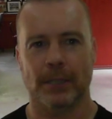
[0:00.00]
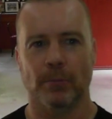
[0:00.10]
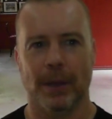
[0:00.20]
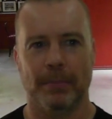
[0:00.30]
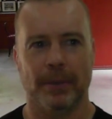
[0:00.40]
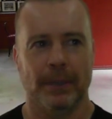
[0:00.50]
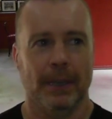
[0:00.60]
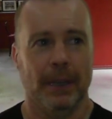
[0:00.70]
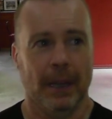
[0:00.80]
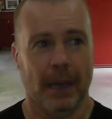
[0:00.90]
weapon,
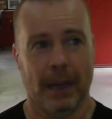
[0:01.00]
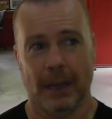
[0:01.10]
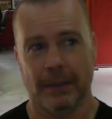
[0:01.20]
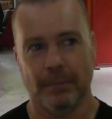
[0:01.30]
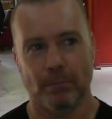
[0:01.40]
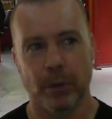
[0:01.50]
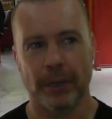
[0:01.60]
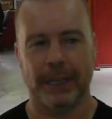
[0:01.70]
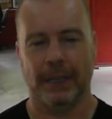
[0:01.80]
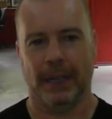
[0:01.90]

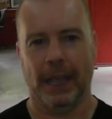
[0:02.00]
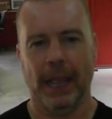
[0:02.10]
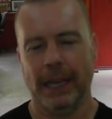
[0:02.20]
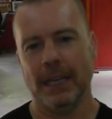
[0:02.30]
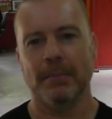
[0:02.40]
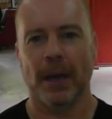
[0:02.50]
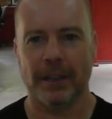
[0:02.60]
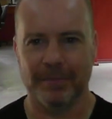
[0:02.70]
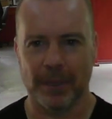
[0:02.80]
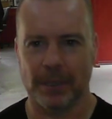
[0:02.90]
putting any
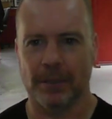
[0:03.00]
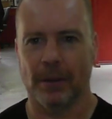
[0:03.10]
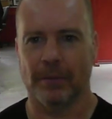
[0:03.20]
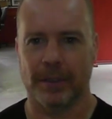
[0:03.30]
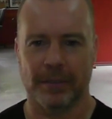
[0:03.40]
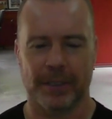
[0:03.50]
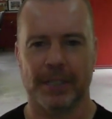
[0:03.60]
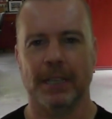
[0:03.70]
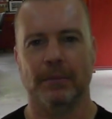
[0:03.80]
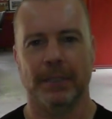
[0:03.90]
amount of a
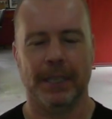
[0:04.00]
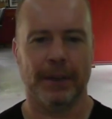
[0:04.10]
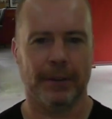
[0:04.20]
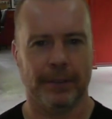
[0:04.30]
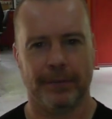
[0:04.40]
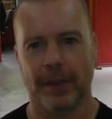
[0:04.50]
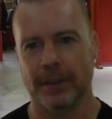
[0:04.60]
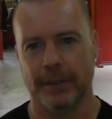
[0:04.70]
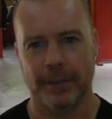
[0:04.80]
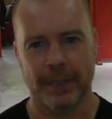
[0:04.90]
single material in front
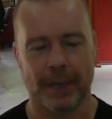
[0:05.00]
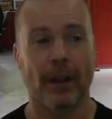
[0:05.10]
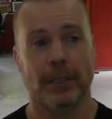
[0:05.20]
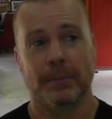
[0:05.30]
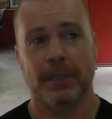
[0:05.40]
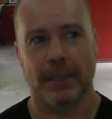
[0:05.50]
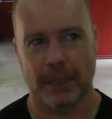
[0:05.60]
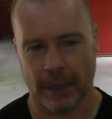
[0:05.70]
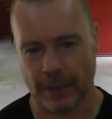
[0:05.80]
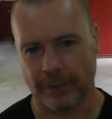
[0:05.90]
of you is ultimately
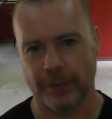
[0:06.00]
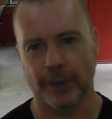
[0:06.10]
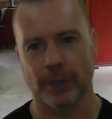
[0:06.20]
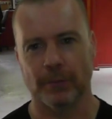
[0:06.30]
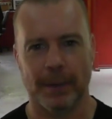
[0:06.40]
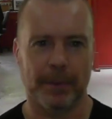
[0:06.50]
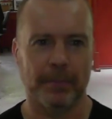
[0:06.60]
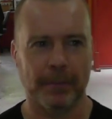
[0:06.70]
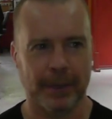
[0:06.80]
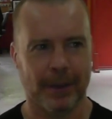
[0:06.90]
going to foil the weapon,
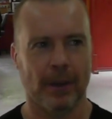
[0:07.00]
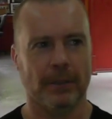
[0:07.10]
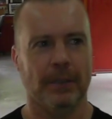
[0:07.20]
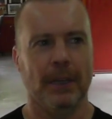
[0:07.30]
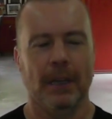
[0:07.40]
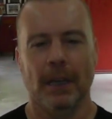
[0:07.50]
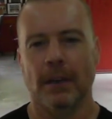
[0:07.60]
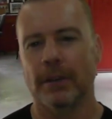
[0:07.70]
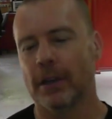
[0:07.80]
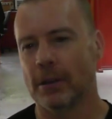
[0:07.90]
but we
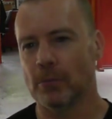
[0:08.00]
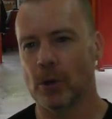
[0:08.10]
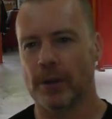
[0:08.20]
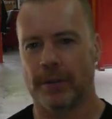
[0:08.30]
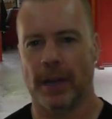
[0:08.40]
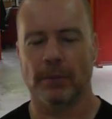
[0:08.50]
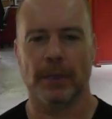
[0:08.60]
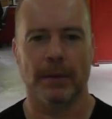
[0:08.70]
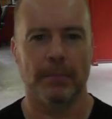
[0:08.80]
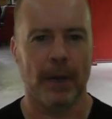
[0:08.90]
can't walk around with
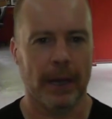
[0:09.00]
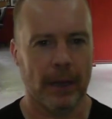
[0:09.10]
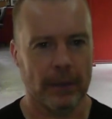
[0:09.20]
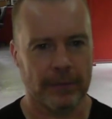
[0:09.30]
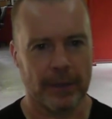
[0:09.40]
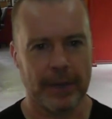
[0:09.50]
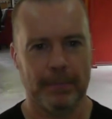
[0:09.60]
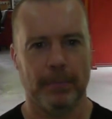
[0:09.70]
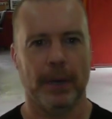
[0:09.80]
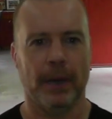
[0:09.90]
a mile of
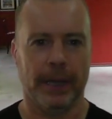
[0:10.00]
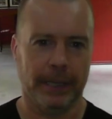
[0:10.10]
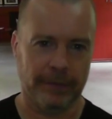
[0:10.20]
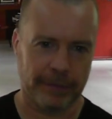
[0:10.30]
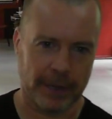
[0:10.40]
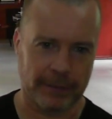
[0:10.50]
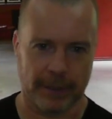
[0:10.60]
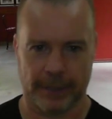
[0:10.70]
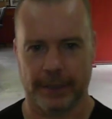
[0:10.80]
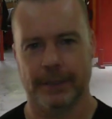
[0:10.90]
cream pie in front of
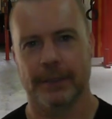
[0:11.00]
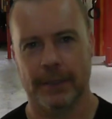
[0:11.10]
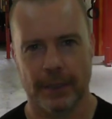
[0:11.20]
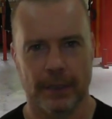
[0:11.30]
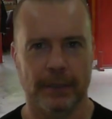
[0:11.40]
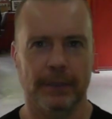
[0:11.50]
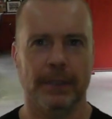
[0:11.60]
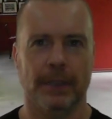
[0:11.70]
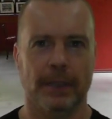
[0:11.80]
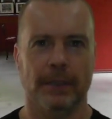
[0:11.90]
us. So
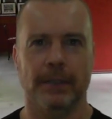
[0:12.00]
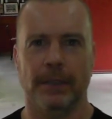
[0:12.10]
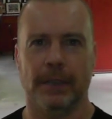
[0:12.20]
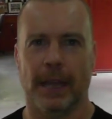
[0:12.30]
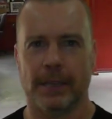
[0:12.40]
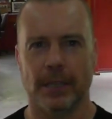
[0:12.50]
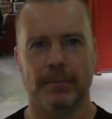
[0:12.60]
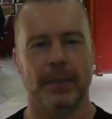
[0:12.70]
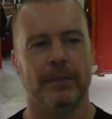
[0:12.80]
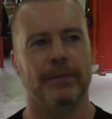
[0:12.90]
you know, it has to
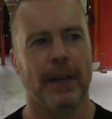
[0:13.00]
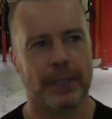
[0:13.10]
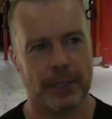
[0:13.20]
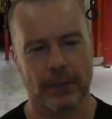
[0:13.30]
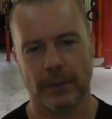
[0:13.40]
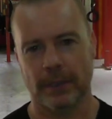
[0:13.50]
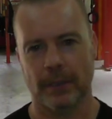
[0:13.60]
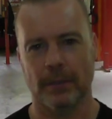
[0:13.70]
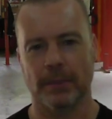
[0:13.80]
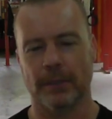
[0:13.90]
be functional in
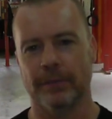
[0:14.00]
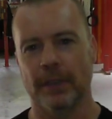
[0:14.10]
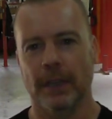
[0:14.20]
terms of